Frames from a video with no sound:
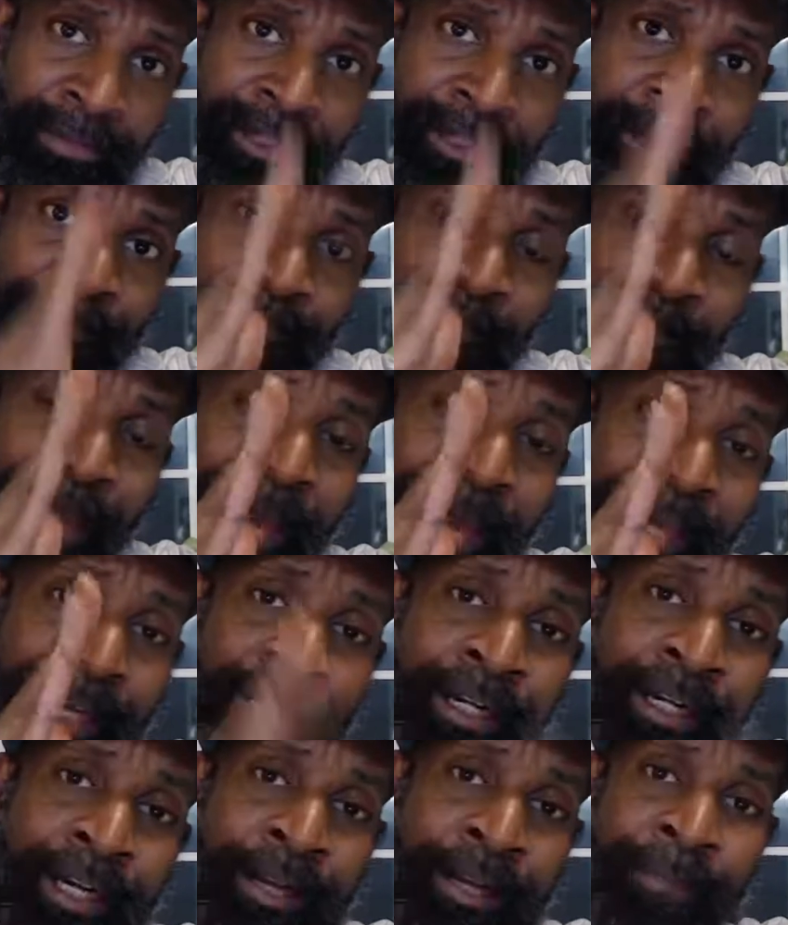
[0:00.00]
come back
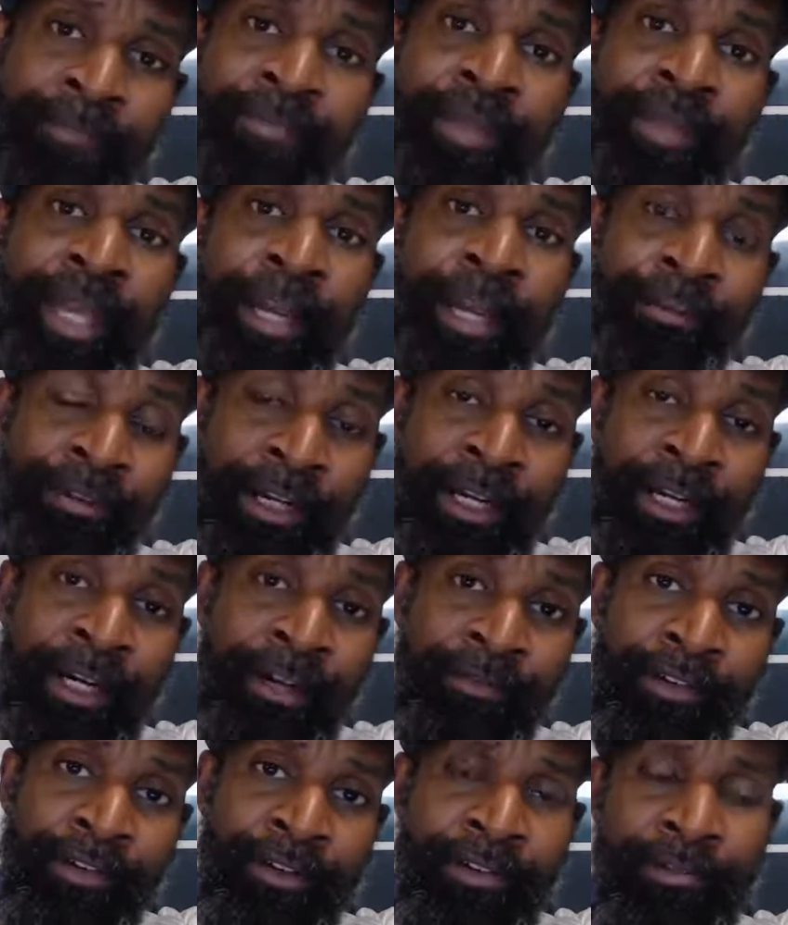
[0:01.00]
up and
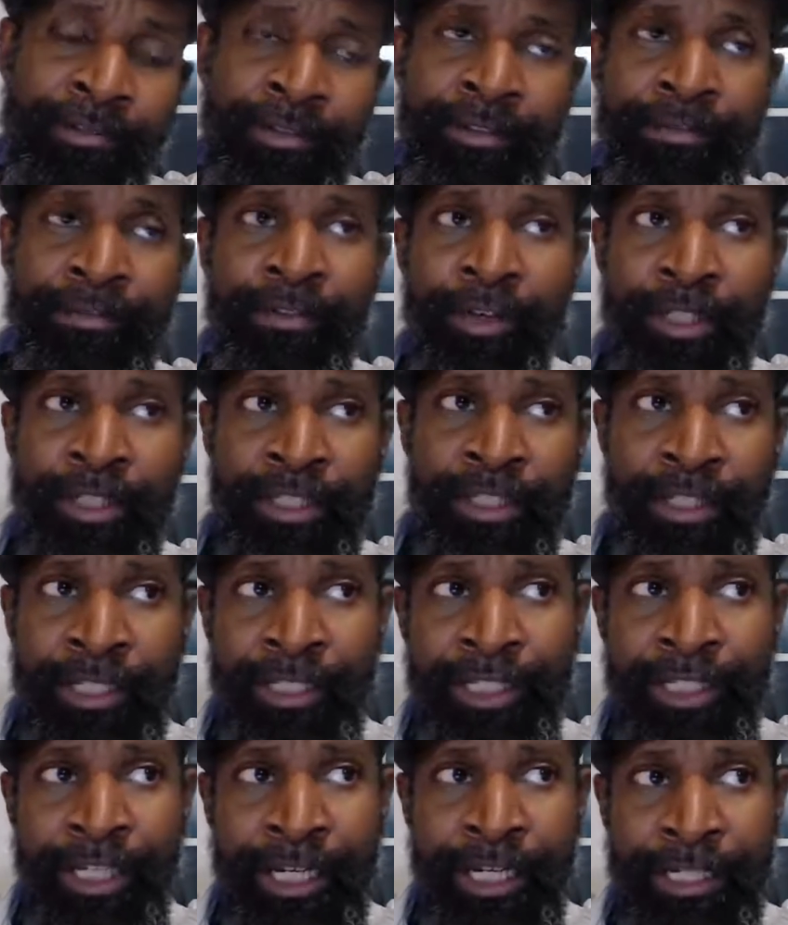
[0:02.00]
recover, for it to
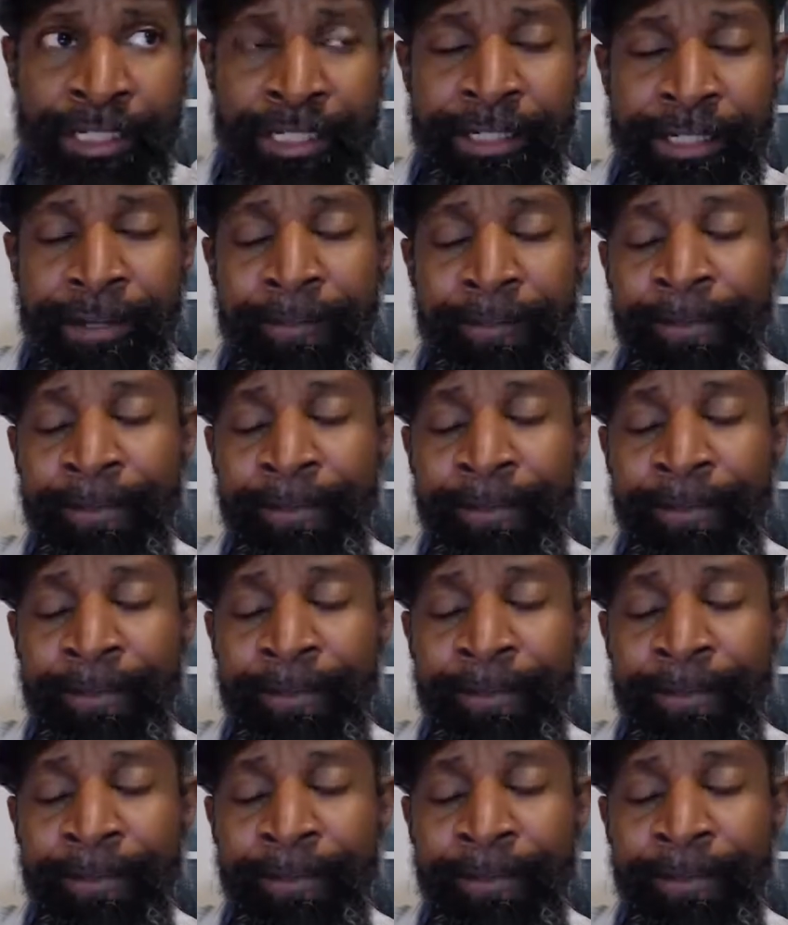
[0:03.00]
adjust